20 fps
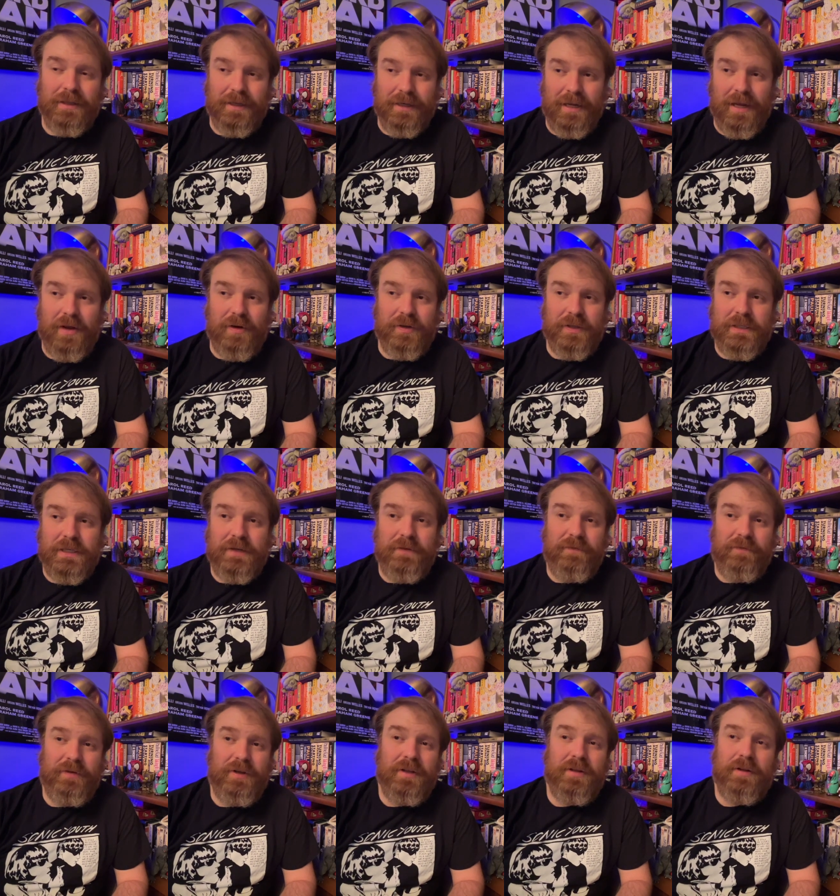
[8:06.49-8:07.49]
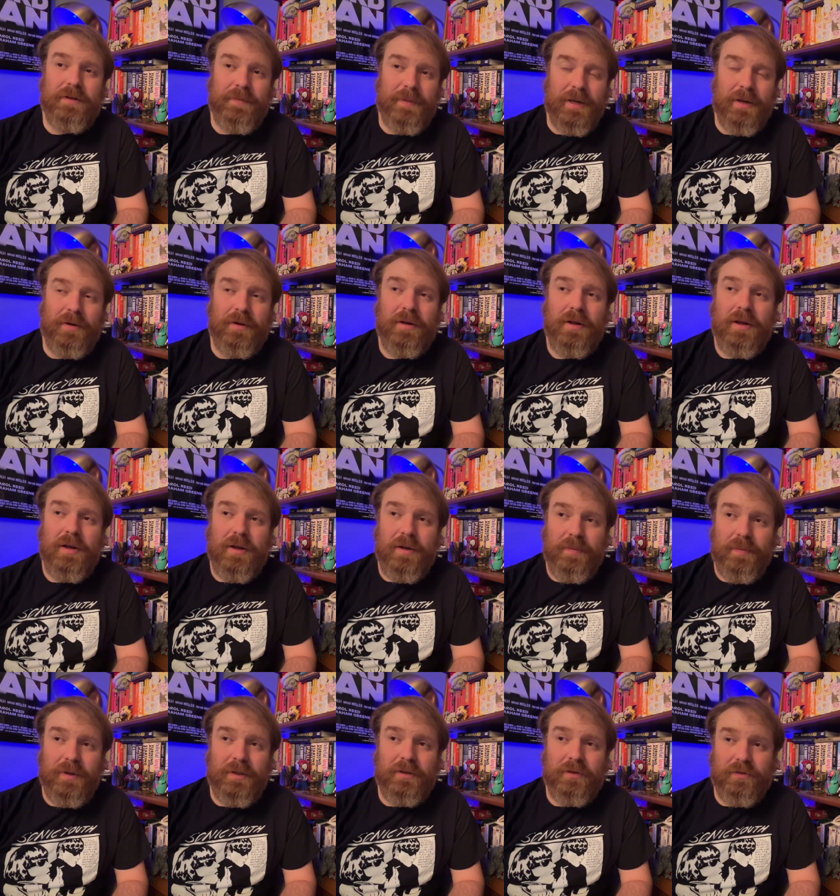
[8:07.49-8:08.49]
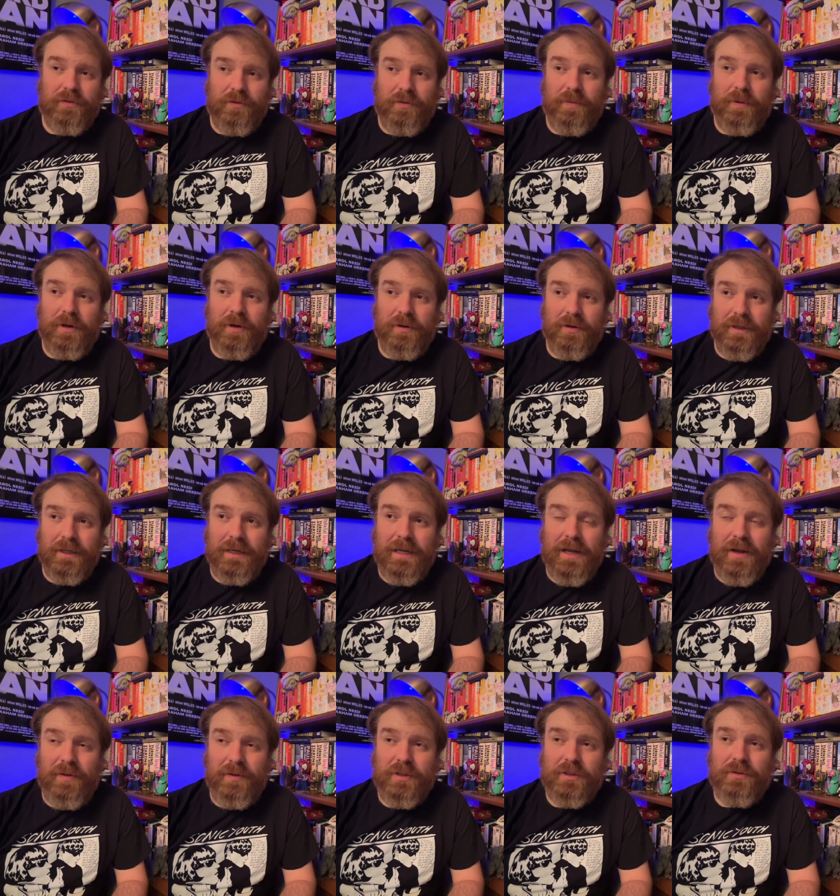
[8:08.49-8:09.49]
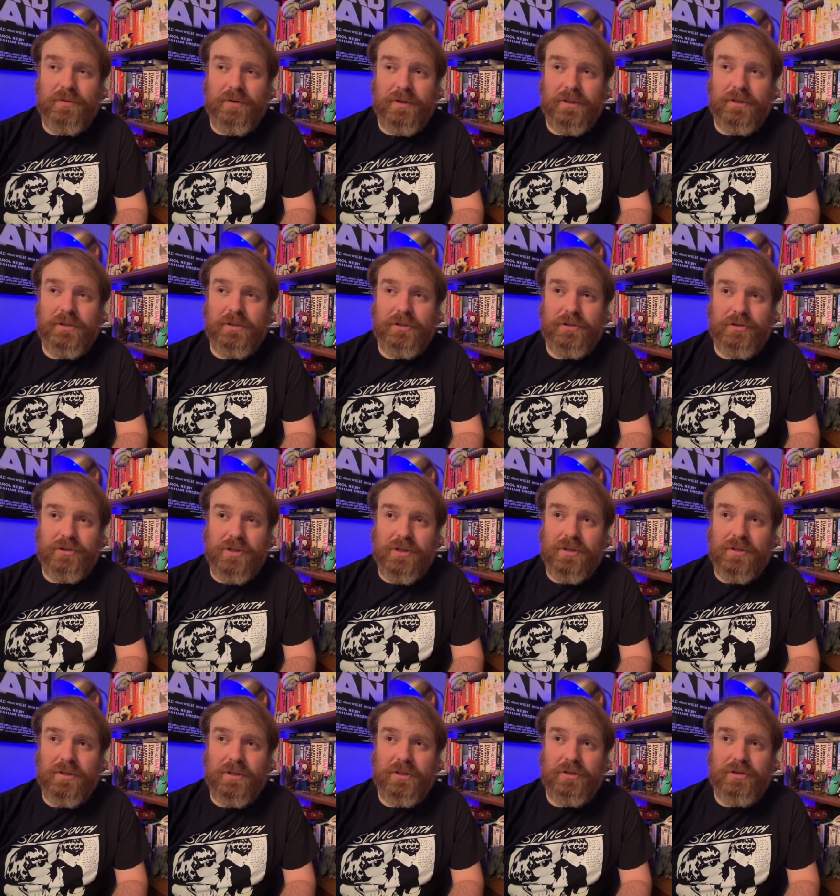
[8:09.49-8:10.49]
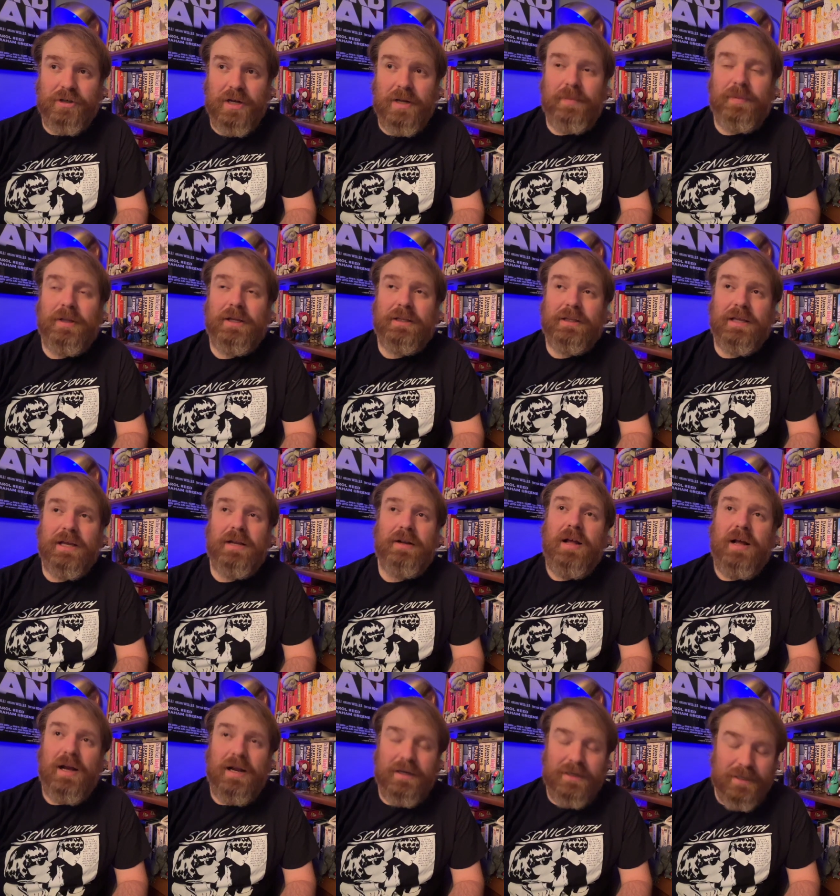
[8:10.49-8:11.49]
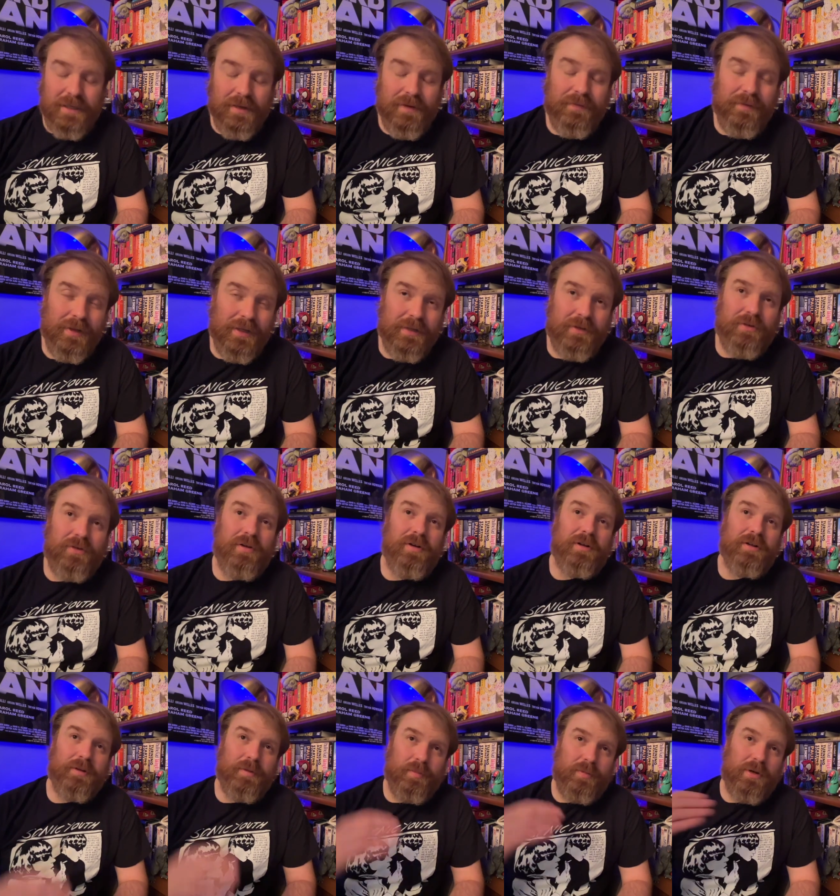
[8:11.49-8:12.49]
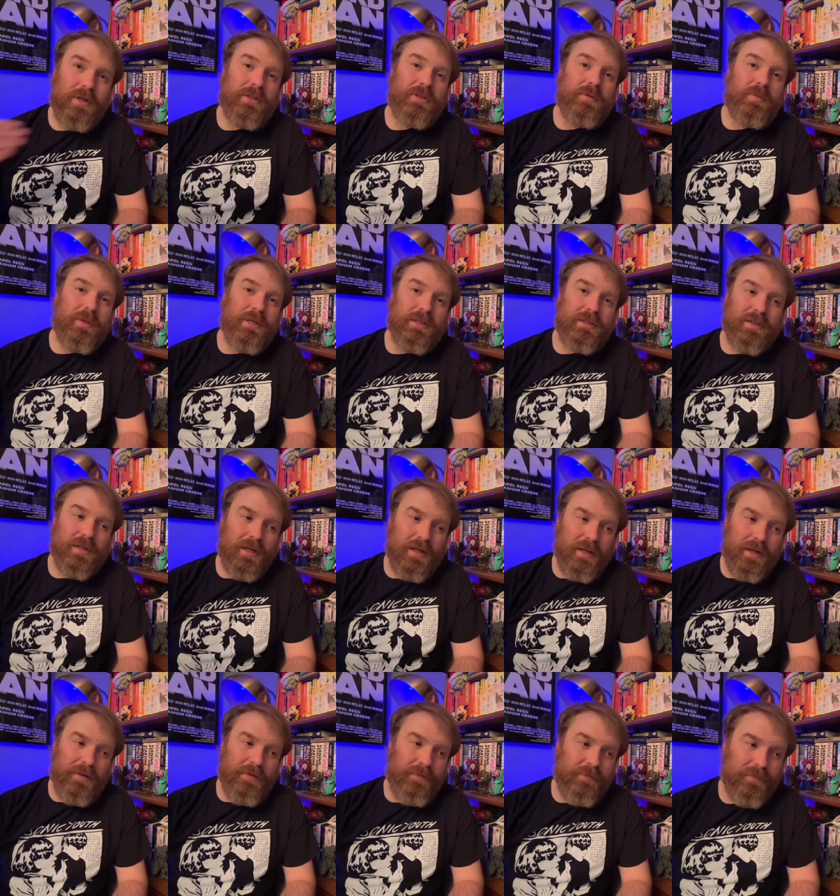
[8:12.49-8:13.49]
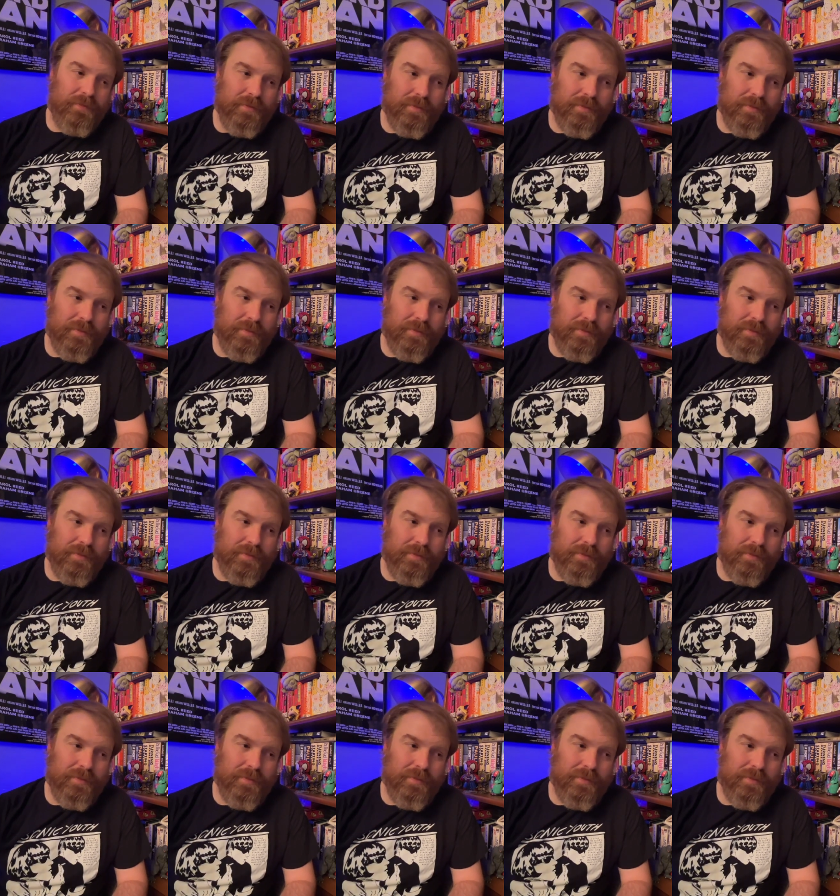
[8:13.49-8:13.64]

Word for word: Like, how does he feel about being a superhero? Like, how he's going to juggle a job? Like, that idea of like you're on the precipice of